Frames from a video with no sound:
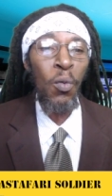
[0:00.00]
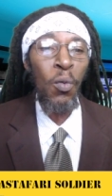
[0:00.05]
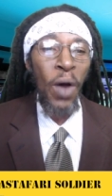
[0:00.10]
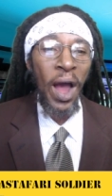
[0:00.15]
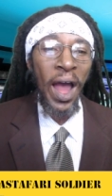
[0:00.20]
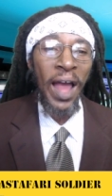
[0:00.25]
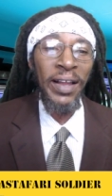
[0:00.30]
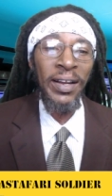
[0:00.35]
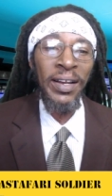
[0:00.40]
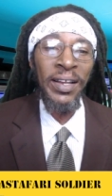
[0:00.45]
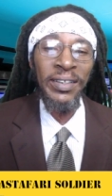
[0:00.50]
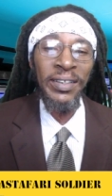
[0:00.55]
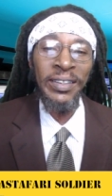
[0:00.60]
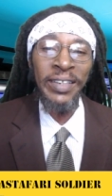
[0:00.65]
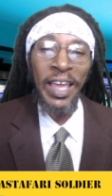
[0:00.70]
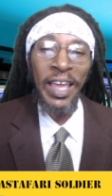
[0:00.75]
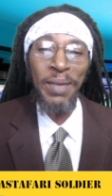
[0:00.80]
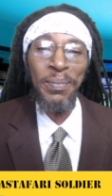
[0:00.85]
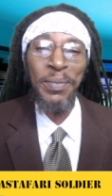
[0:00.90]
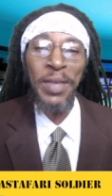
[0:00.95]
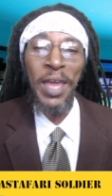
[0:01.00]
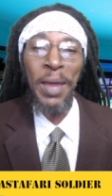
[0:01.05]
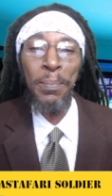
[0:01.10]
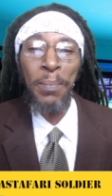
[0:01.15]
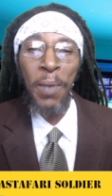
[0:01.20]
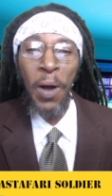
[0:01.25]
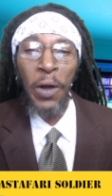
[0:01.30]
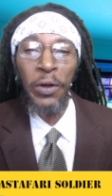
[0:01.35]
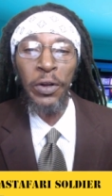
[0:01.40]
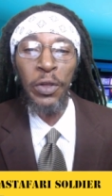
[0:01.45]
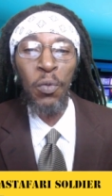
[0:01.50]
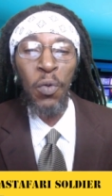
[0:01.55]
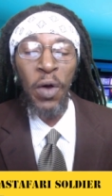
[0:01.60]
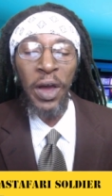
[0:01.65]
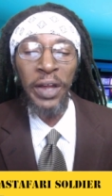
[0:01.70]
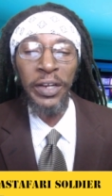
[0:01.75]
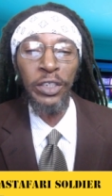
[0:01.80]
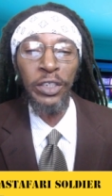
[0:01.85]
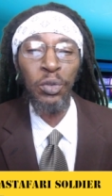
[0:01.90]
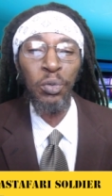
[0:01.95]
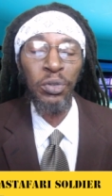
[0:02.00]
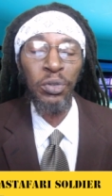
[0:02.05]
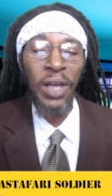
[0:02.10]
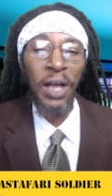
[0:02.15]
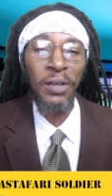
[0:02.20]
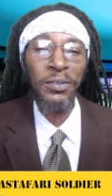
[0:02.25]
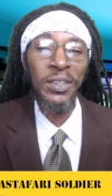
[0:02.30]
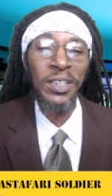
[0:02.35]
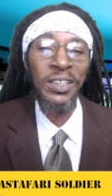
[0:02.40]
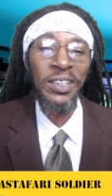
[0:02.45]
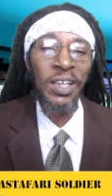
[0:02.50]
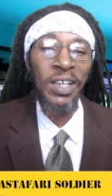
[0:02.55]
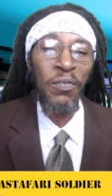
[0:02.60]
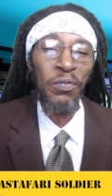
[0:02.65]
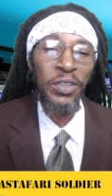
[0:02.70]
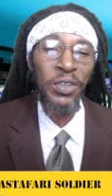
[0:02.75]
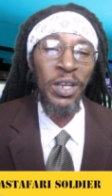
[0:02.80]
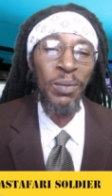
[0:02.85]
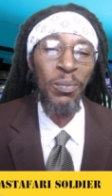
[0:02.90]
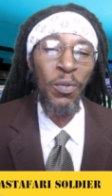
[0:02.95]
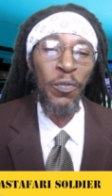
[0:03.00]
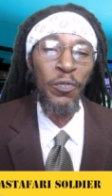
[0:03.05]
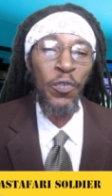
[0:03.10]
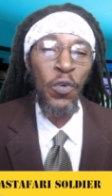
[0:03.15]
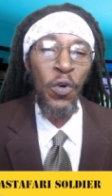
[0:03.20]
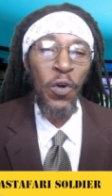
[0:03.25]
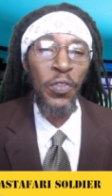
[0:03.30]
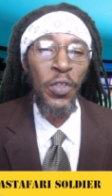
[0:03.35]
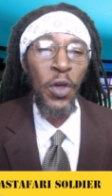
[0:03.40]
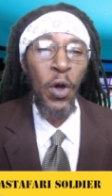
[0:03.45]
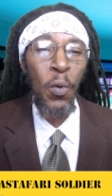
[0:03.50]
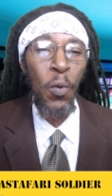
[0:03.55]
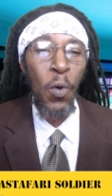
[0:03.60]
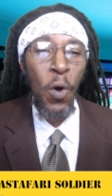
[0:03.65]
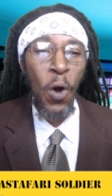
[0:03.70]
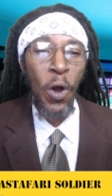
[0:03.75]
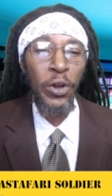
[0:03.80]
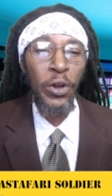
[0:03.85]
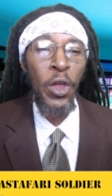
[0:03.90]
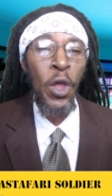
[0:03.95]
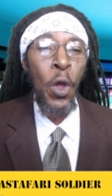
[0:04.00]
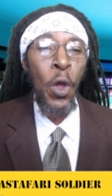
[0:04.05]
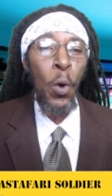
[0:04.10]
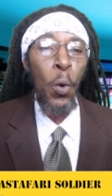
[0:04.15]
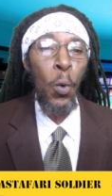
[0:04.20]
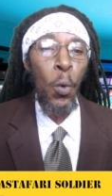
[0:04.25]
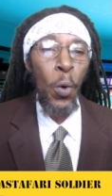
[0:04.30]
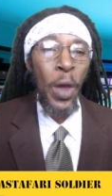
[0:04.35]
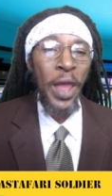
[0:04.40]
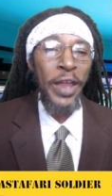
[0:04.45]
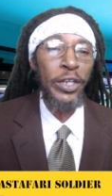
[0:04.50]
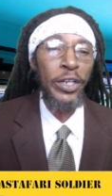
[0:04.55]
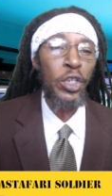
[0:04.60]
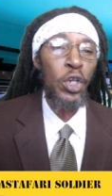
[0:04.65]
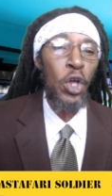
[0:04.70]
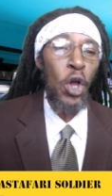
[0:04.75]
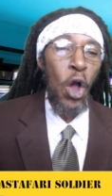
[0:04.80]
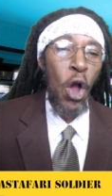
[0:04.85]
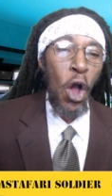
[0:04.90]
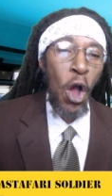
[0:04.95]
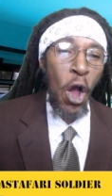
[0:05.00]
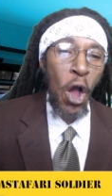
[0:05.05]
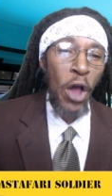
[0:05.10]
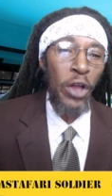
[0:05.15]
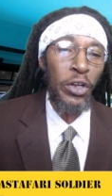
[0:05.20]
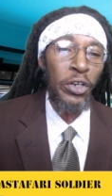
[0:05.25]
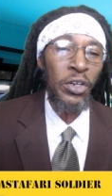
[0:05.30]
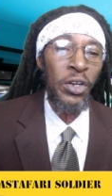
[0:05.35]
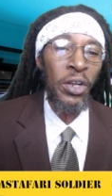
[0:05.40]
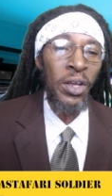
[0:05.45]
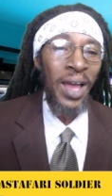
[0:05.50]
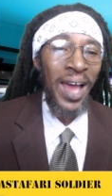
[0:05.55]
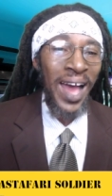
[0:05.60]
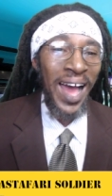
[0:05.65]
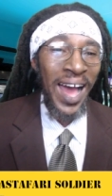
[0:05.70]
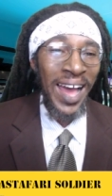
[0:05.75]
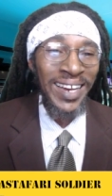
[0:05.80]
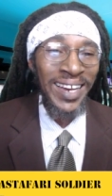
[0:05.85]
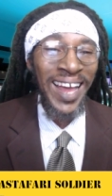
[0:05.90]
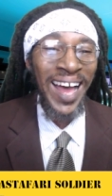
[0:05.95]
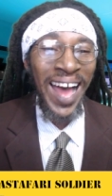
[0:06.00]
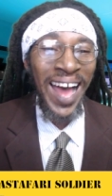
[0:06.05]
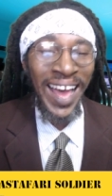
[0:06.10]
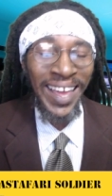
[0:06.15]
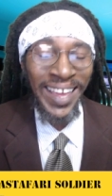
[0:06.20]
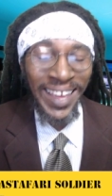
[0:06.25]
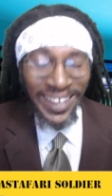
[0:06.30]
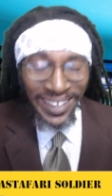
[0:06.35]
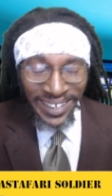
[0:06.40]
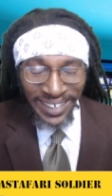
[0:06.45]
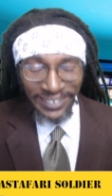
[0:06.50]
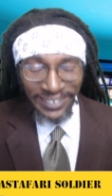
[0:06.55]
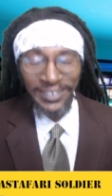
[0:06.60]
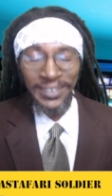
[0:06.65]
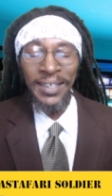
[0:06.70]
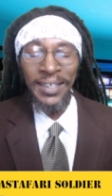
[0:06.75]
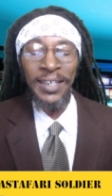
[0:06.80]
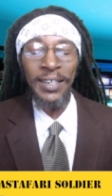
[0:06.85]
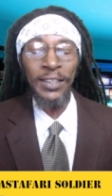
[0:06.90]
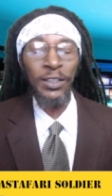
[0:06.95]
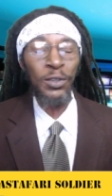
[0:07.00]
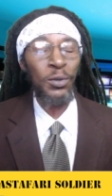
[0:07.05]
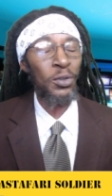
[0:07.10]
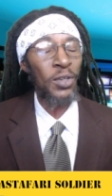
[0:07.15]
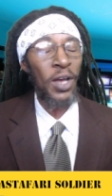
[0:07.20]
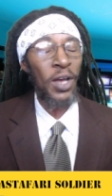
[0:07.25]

while Damian Marley won in 2017 before the award went on an hiatus in